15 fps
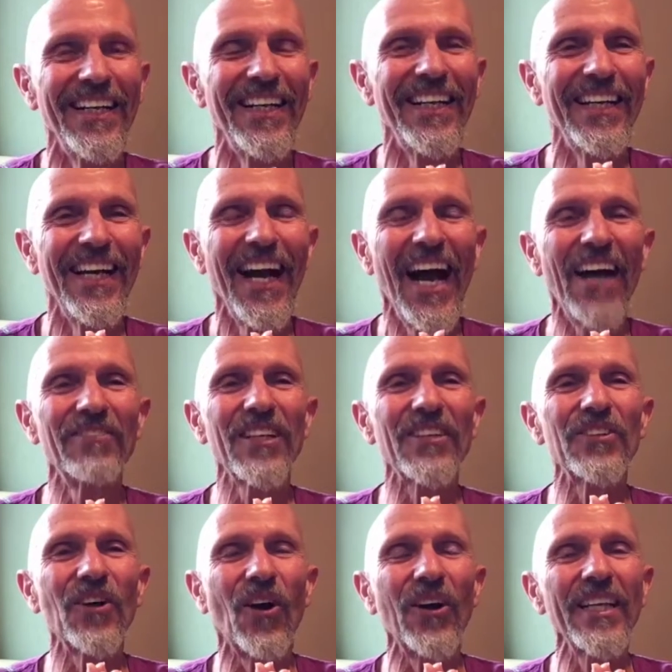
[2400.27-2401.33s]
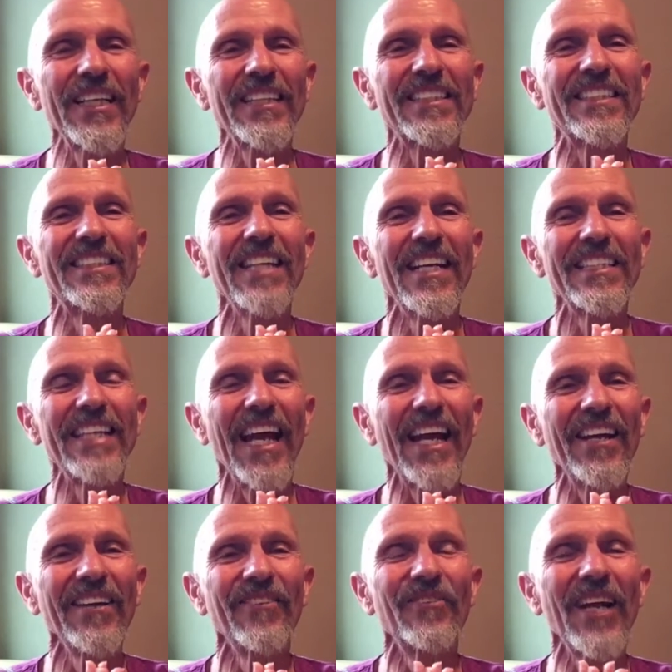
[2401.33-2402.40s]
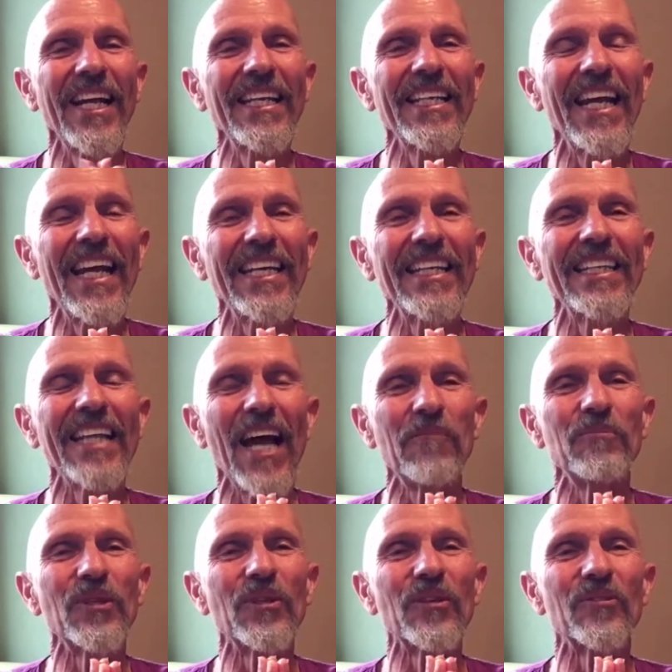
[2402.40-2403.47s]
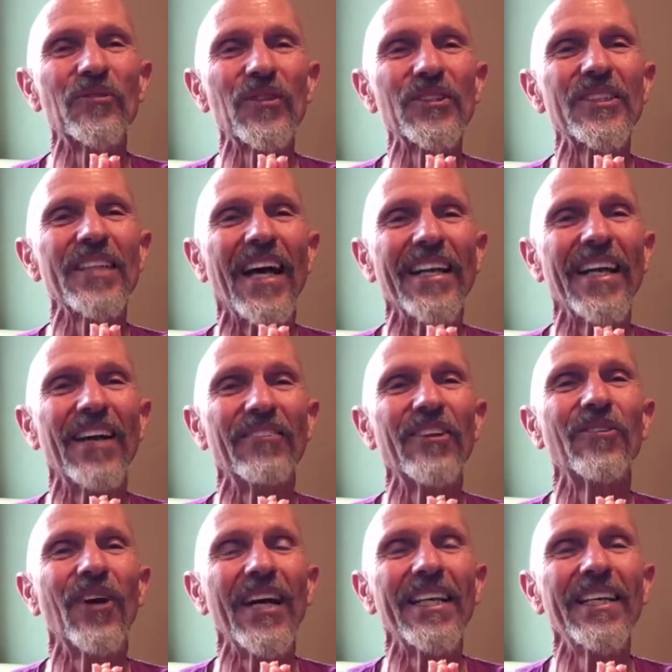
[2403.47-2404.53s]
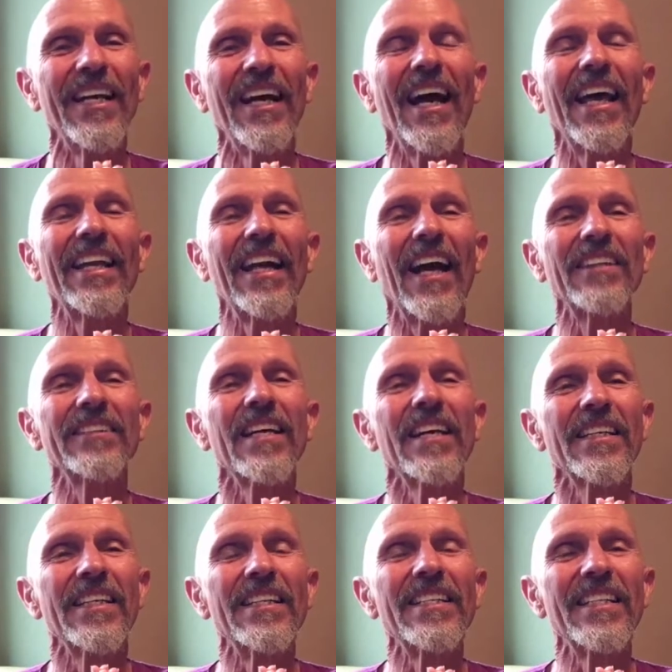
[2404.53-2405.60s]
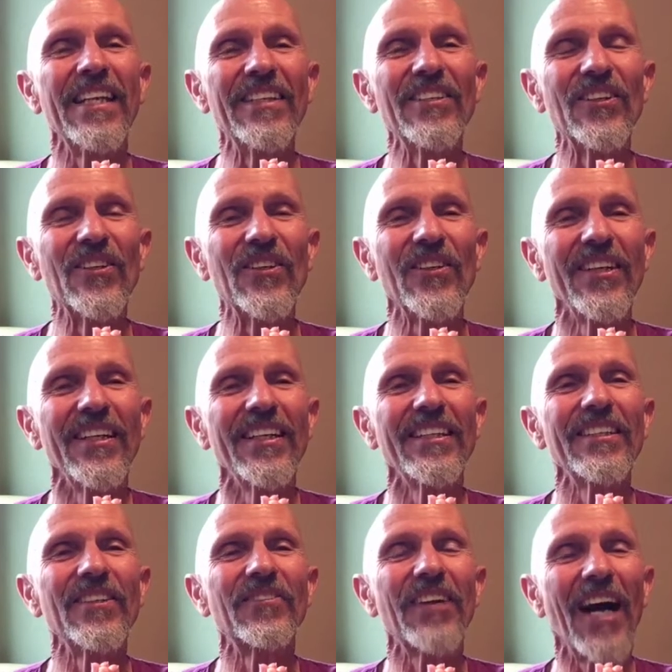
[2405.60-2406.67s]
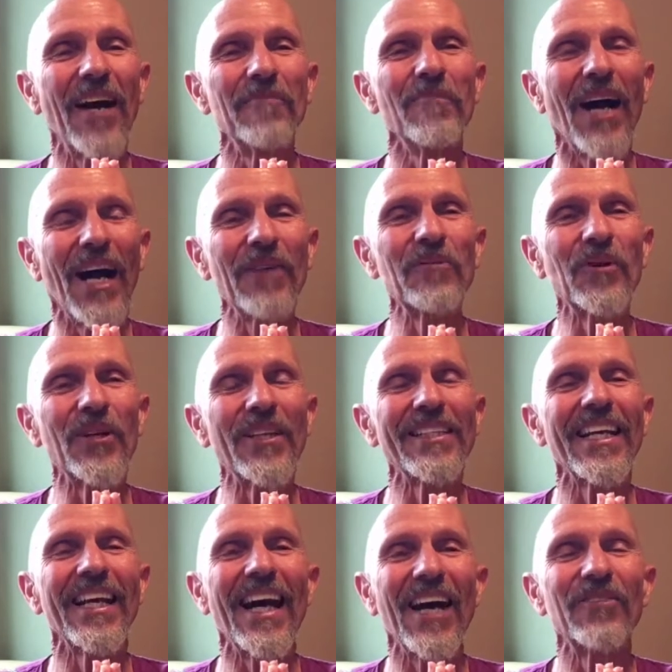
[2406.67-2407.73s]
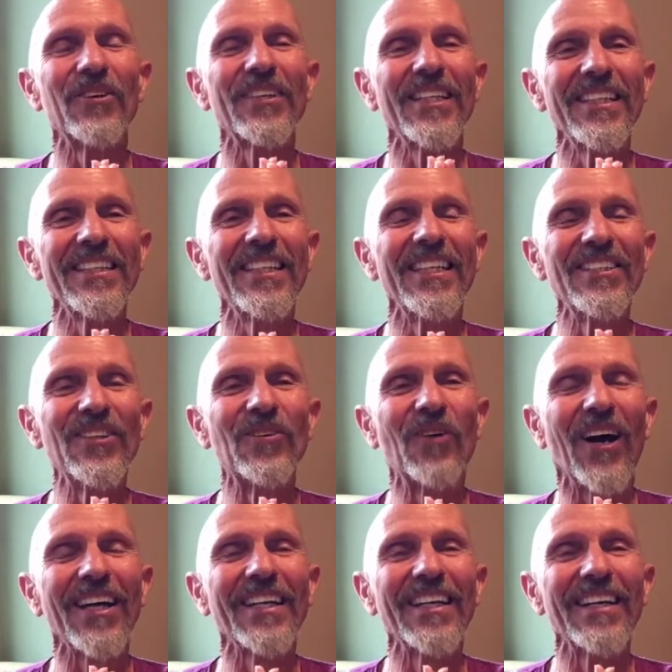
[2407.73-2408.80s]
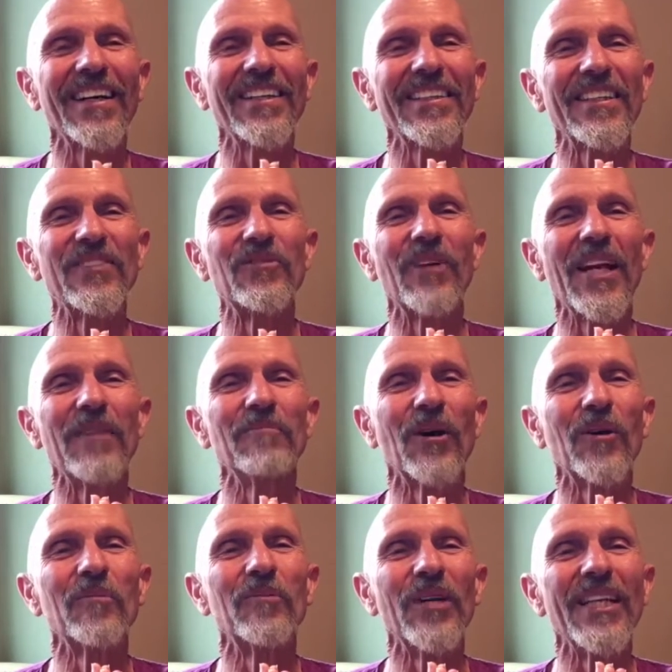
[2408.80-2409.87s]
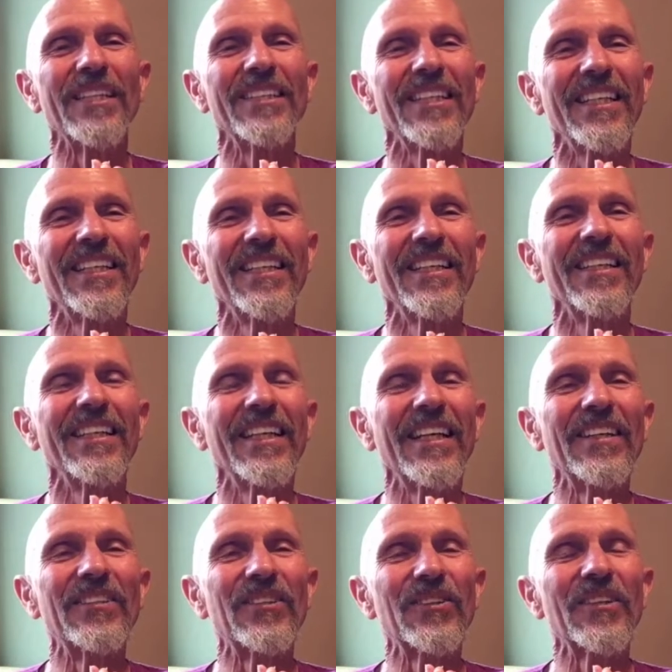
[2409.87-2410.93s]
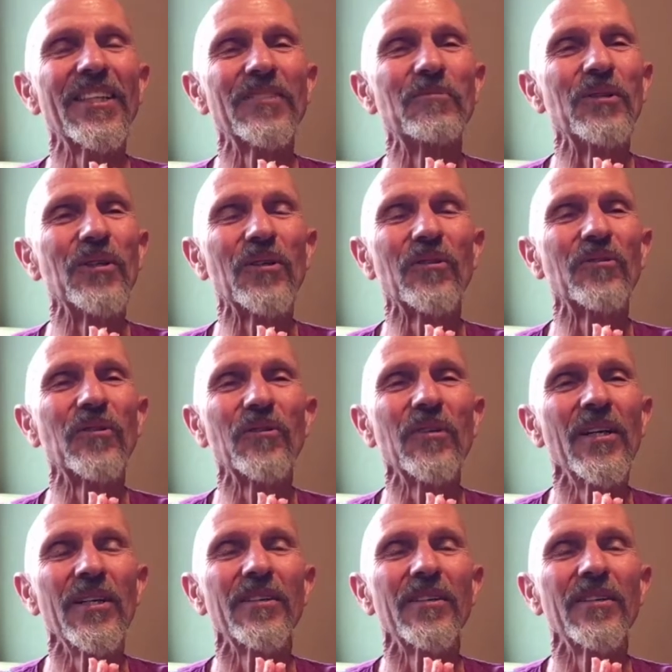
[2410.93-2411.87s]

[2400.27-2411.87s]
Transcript: Have a glorious day radiating that beautiful sun, everyone. And I'll continue. You've got my word that I will continue walking on this rainbow bridge into this beautiful